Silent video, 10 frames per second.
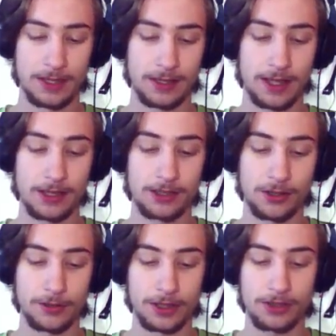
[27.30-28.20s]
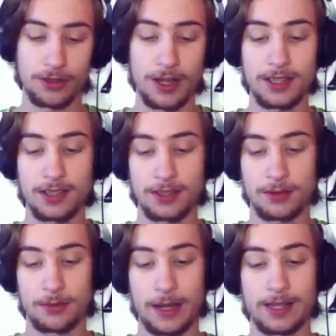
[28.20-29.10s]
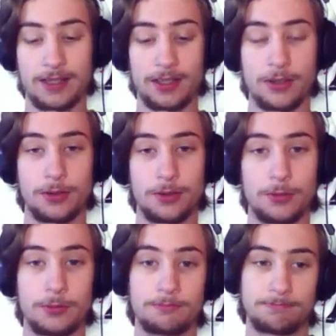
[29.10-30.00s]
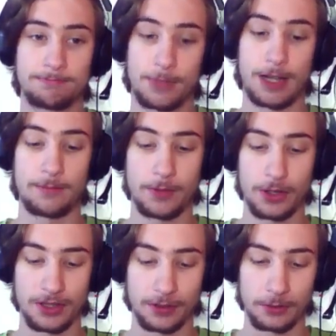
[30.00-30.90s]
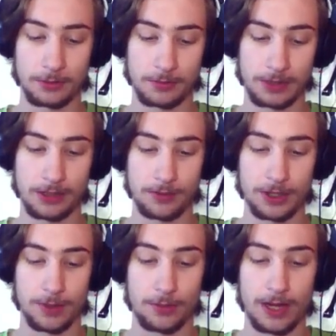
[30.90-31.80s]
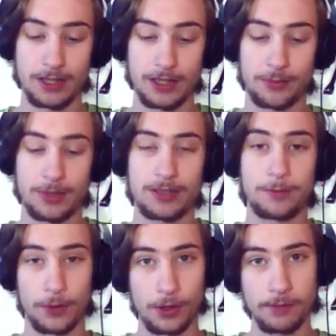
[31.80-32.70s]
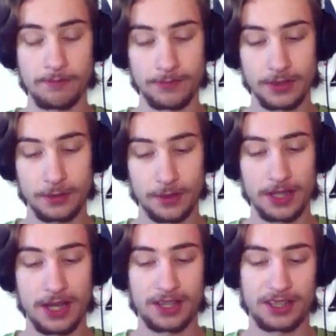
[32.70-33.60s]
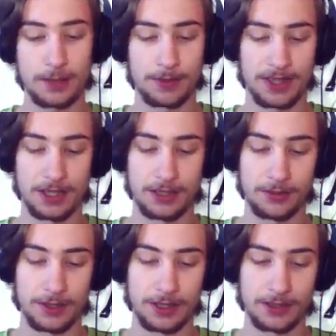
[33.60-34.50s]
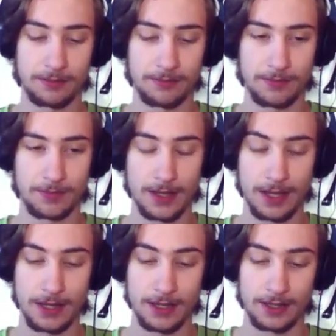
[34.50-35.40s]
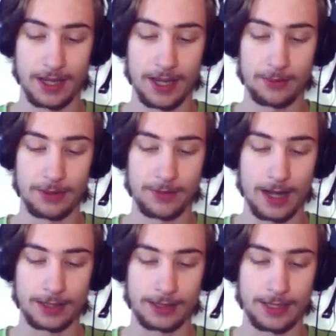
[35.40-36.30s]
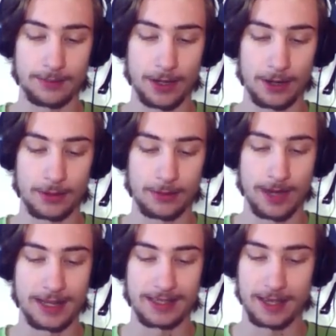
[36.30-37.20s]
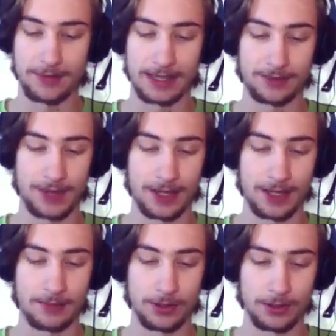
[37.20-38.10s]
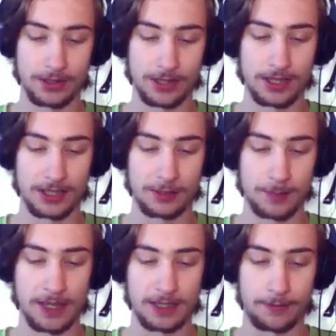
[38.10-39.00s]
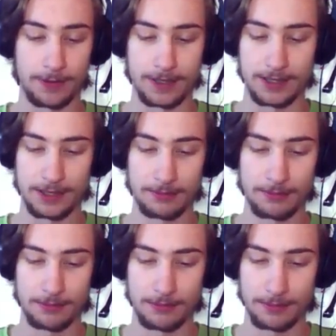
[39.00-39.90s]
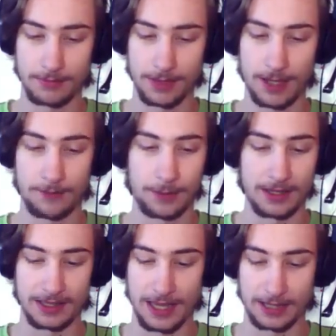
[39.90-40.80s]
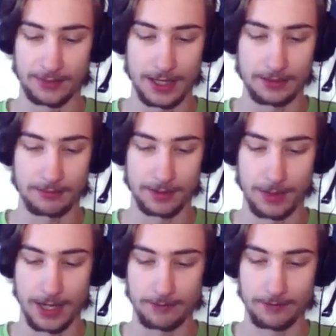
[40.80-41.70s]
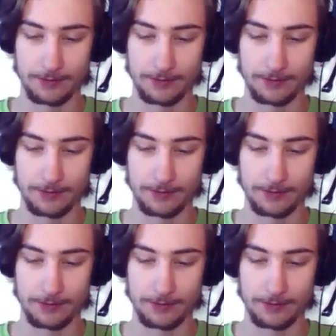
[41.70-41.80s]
Then her Solar Strikes went to, well, also increased by 1 and went to 4 with another 10% increase. Then we've got Leanbow. Once I've activated him, you'll see the speed difference. If he wants to activate. Come on.